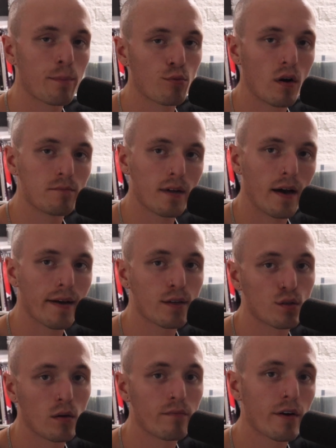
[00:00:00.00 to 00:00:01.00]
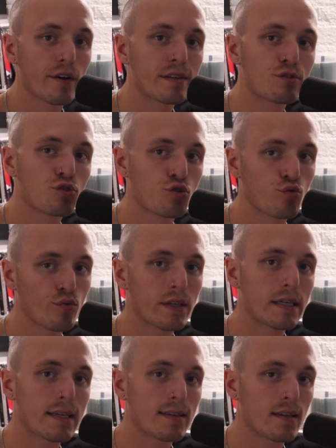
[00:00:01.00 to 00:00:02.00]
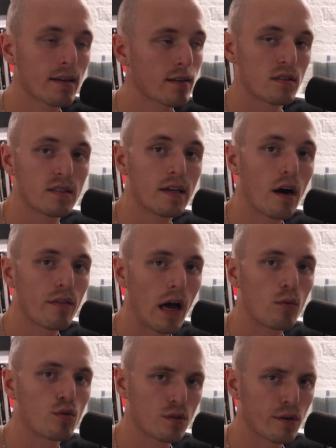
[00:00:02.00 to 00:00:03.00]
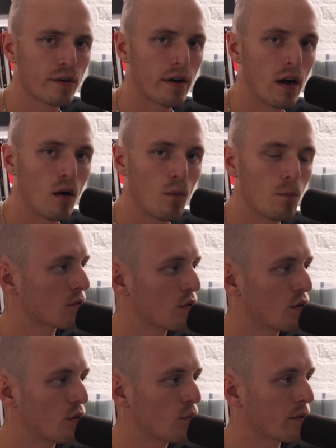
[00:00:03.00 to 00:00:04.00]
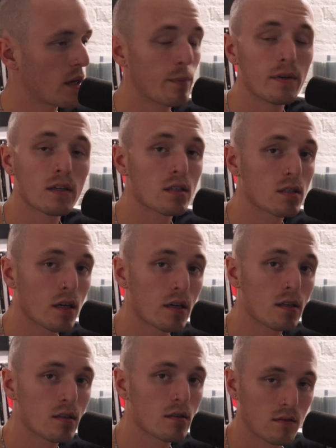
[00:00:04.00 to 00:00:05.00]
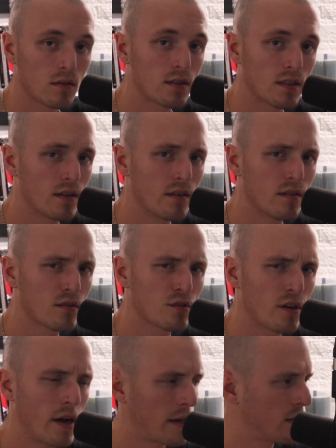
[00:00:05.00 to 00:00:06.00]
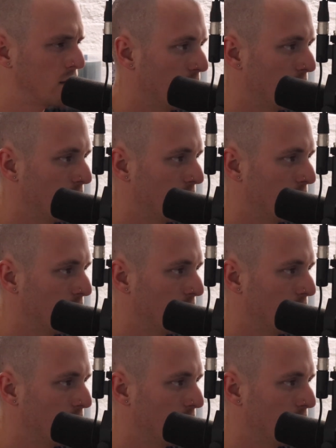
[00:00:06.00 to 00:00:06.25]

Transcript: April, I'm Dying, so I'm very intrigued to see how that will turn out. So with that being said, let's get into this track.